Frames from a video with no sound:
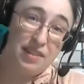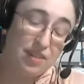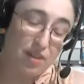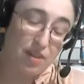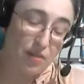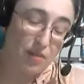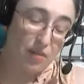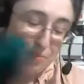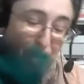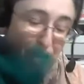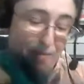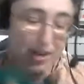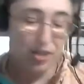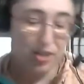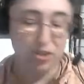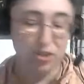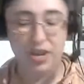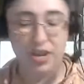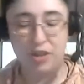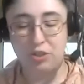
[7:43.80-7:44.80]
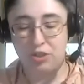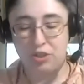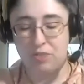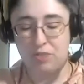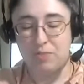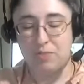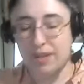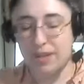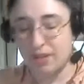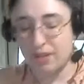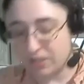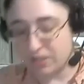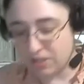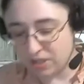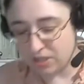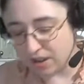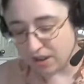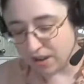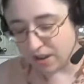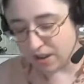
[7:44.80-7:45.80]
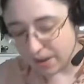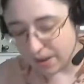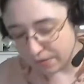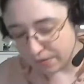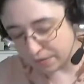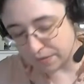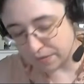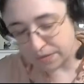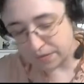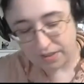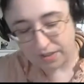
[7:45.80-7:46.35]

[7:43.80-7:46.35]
going to go with the Ranger costume when I go to TRF.